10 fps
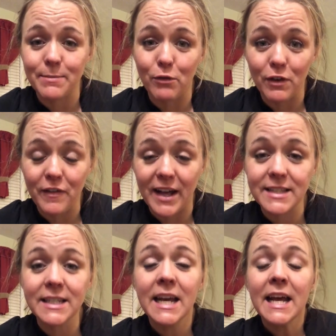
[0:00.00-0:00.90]
about real
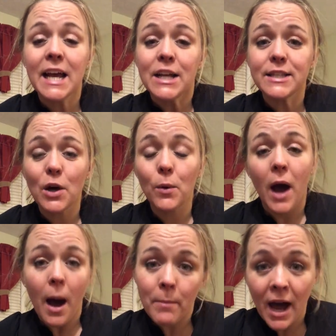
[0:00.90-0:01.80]
fast. So
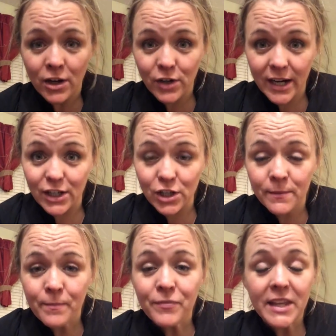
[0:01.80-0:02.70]
a
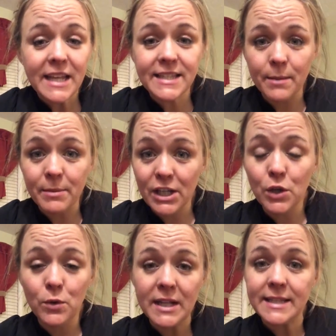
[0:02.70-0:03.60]
moderator is somebody
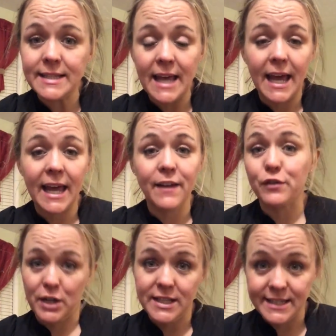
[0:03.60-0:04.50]
who can say,
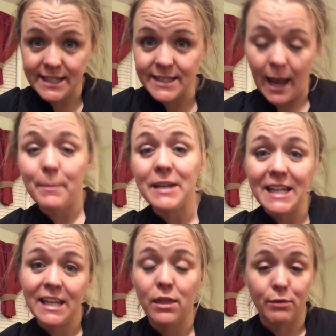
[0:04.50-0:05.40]
for instance, I'm going
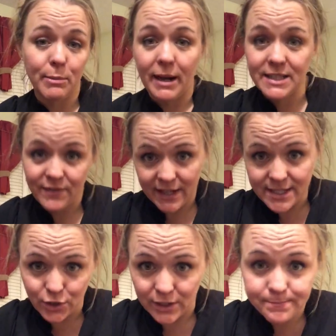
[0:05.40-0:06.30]
to eat 3 bites of
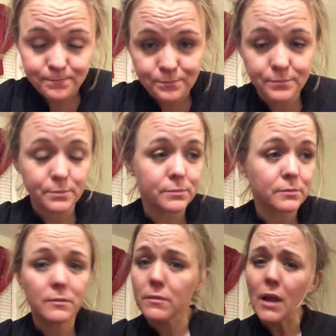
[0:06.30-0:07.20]
ice cream.
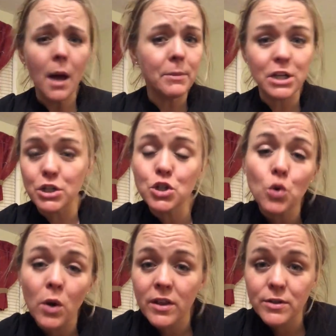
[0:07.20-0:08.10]
I'm going to
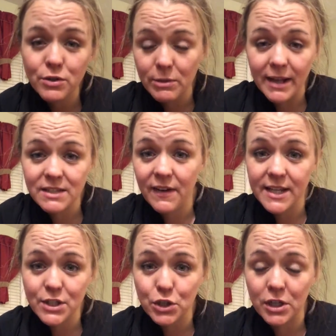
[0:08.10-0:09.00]
enjoy those 3 bites of
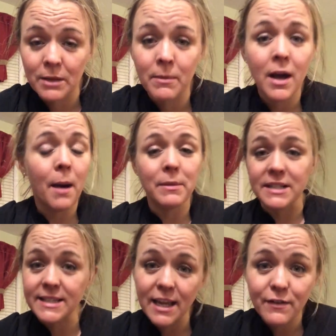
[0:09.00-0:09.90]
ice cream. I'm going
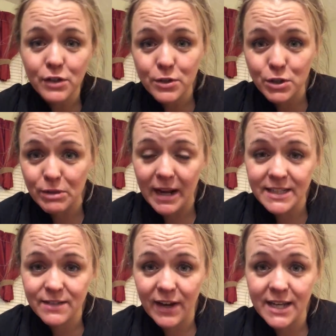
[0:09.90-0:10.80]
to savor those 3
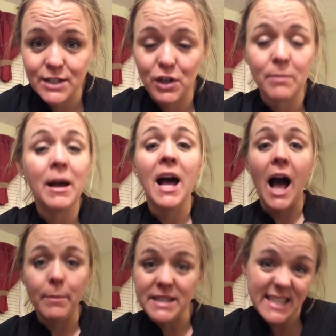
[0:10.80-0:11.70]
bites of ice cream.
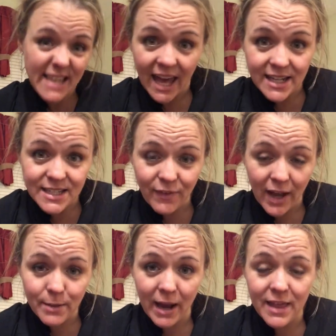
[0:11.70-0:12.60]
I'll be
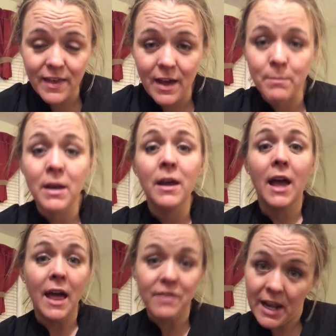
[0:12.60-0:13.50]
satisfied by them.
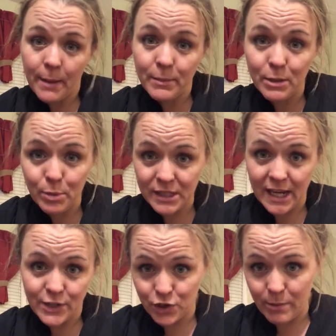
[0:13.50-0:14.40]
And then I'm going to put the
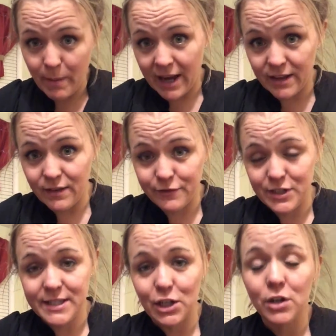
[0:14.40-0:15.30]
ice cream back in the
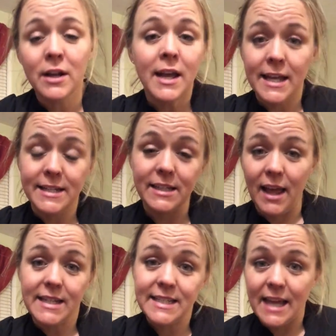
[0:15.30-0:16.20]
freezer until
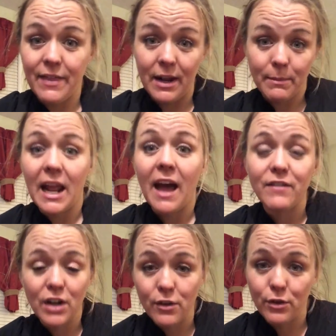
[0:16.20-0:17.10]
I decide that I'm going to have
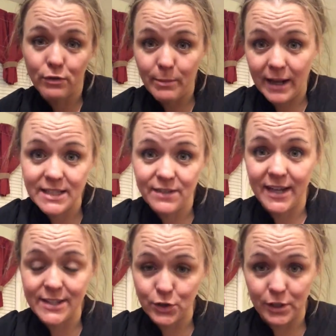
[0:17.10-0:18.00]
another 3 bites of
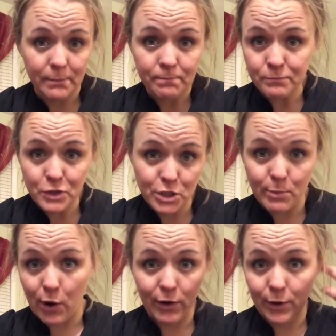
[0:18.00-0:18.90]
ice cream
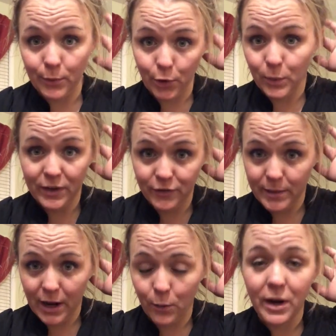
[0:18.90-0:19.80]
tomorrow or a week from
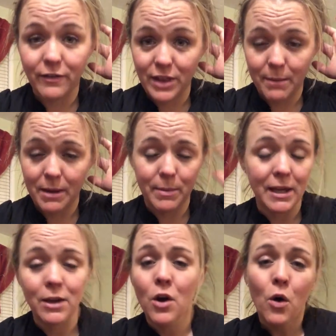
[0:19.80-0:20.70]
now, whenever that may
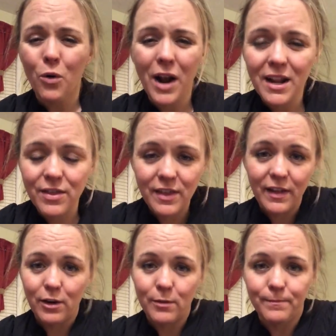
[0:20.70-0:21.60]
be. Or anything
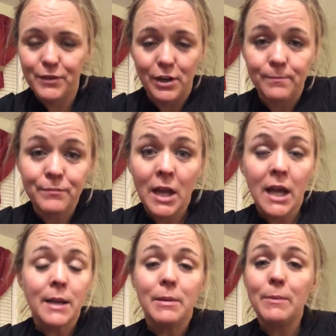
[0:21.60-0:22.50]
there,
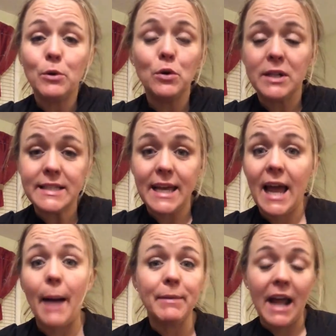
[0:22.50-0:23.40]
people who can
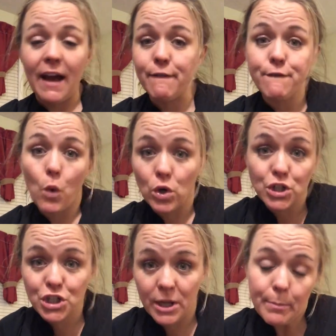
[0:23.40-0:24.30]
say, I'm going to have 4
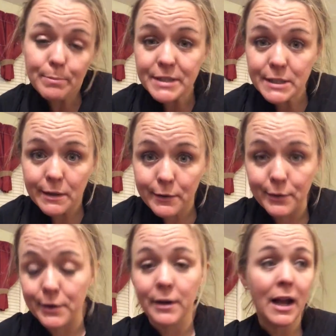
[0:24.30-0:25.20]
chips,
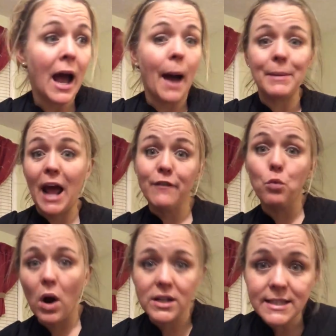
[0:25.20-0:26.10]
or I'm going to have
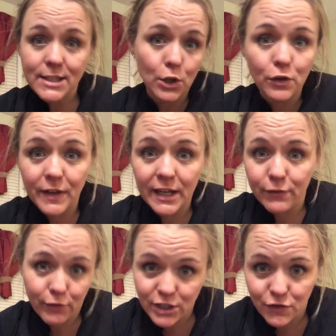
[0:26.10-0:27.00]
1 serving
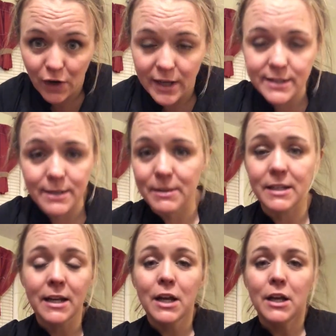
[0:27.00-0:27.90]
of French fries. I mean,